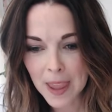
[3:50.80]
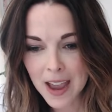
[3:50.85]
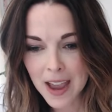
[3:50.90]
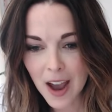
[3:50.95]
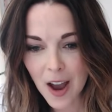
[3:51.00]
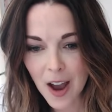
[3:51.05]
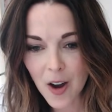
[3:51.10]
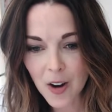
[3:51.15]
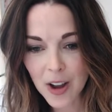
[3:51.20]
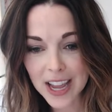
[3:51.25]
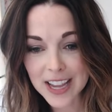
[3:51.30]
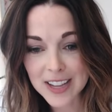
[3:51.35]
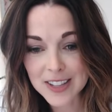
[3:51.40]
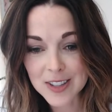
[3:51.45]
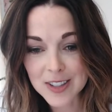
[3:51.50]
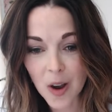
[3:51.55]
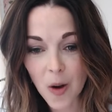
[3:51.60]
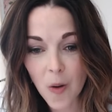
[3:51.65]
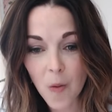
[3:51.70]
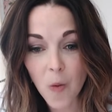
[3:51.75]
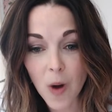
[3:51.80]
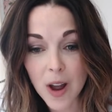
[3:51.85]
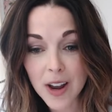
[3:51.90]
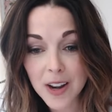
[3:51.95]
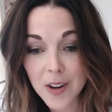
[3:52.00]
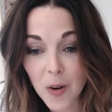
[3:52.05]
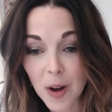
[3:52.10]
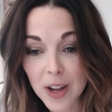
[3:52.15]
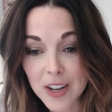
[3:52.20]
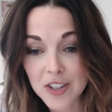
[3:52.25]
Okay, so
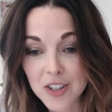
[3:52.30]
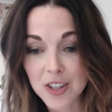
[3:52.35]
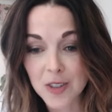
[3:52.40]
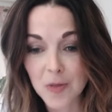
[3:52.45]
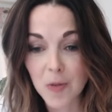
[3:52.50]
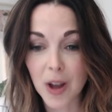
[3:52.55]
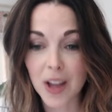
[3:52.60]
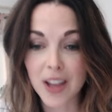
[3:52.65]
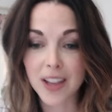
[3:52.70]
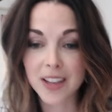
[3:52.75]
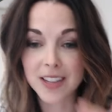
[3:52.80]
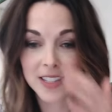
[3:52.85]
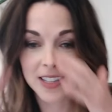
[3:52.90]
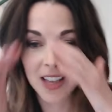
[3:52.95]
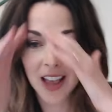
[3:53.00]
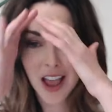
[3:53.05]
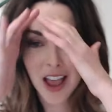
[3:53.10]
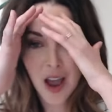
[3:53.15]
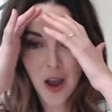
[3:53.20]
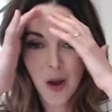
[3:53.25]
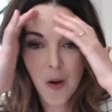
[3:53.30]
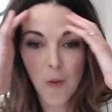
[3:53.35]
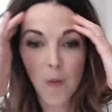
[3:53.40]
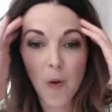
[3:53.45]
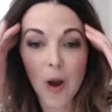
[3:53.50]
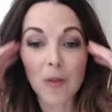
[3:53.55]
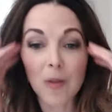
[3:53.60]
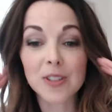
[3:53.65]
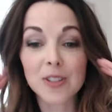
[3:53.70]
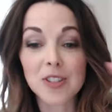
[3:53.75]
one question was,
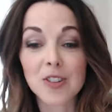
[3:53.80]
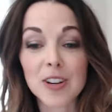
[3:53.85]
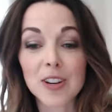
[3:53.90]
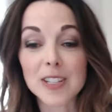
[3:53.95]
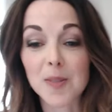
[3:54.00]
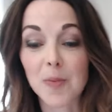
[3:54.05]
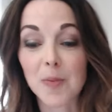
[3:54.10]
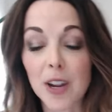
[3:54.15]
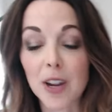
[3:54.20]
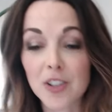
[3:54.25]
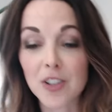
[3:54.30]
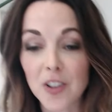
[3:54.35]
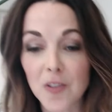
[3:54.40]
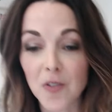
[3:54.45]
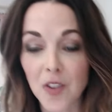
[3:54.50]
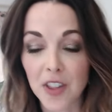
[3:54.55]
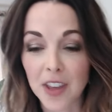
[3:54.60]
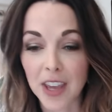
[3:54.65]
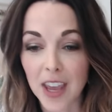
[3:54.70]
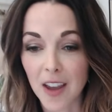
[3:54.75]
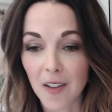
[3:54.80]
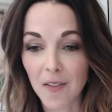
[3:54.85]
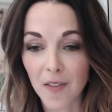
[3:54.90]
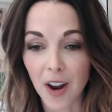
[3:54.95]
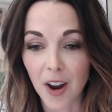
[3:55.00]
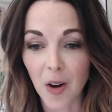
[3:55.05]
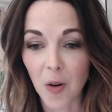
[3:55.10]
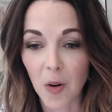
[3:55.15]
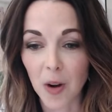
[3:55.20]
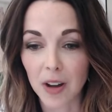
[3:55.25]
what was your inspiration for the
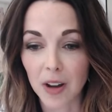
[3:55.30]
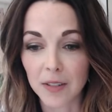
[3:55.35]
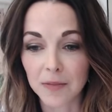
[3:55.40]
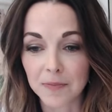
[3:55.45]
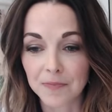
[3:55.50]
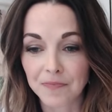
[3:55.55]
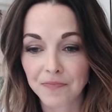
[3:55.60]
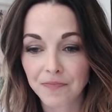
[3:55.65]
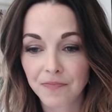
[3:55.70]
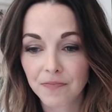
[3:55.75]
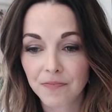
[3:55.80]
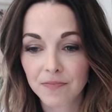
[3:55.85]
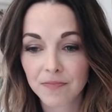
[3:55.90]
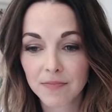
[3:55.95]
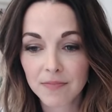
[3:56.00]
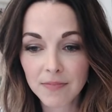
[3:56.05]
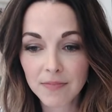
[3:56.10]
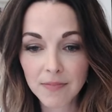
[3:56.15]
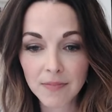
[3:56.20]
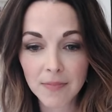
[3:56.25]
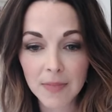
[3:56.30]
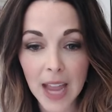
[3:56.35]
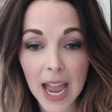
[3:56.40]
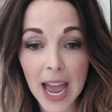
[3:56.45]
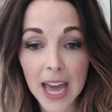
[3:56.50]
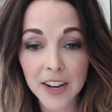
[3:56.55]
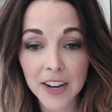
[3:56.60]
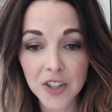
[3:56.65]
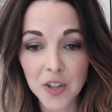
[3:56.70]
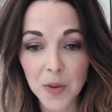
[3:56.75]
campfire quilt?
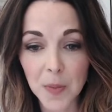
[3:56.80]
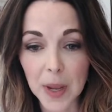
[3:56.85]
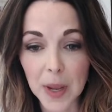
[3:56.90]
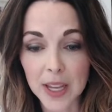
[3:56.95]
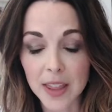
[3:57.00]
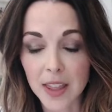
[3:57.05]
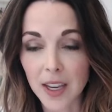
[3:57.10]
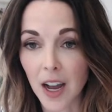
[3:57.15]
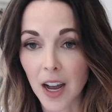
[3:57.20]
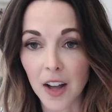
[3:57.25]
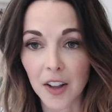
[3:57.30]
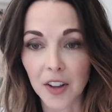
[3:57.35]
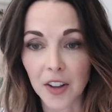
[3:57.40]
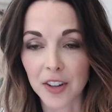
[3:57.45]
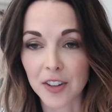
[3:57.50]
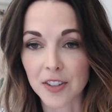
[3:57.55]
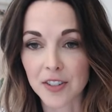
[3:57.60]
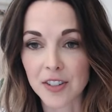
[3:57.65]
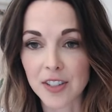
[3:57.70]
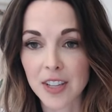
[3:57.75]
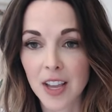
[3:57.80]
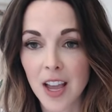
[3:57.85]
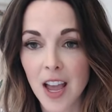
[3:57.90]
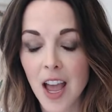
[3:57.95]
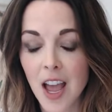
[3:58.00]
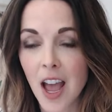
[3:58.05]
How did you pick the colors?